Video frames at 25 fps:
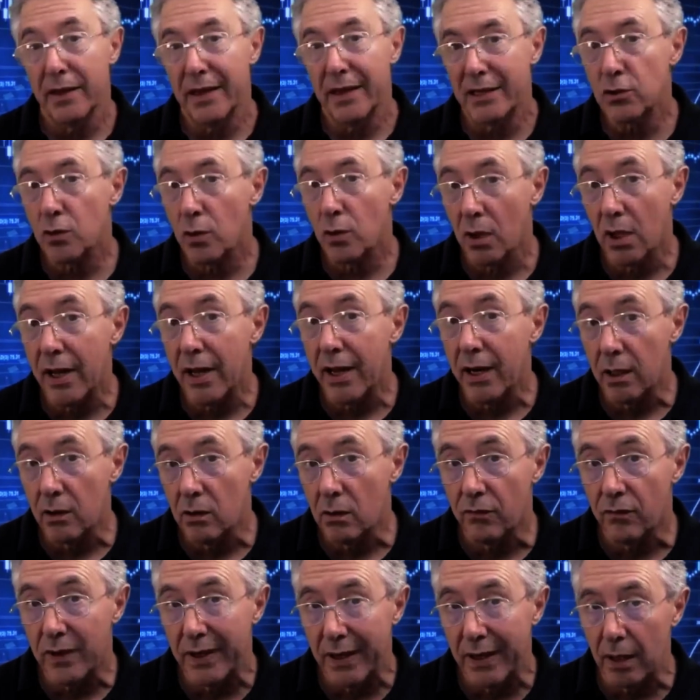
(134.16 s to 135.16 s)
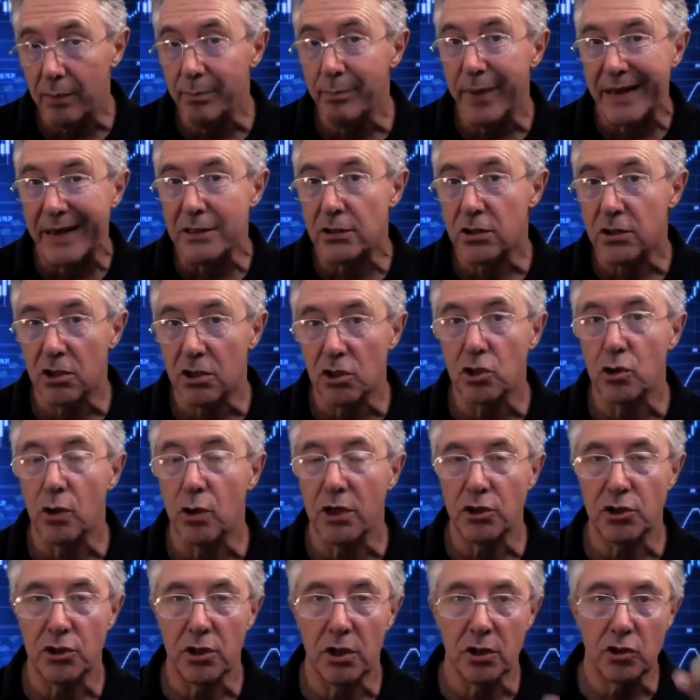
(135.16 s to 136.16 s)
That's where a lot of gut-based
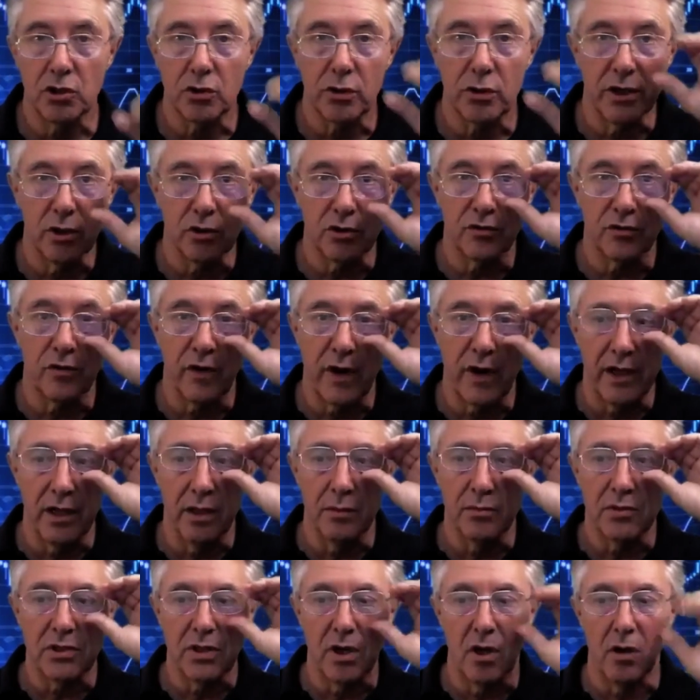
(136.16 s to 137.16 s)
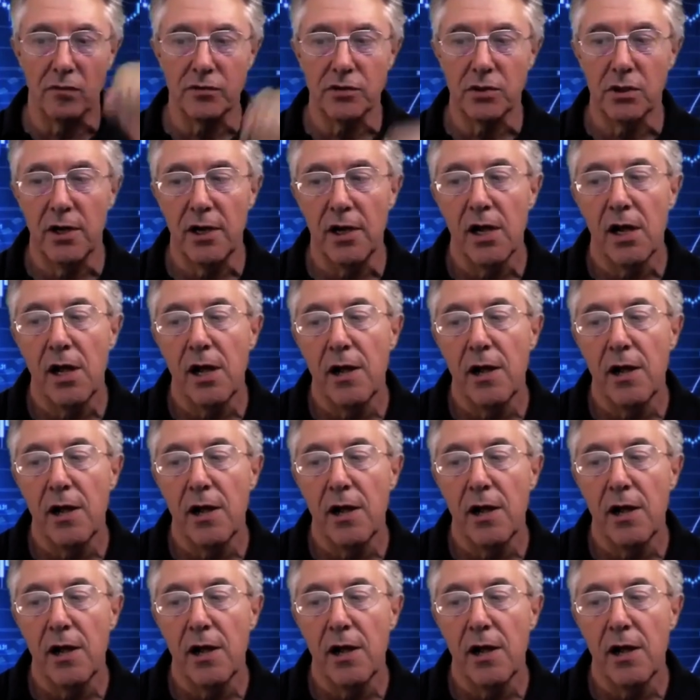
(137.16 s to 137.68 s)
discretionary traders find themselves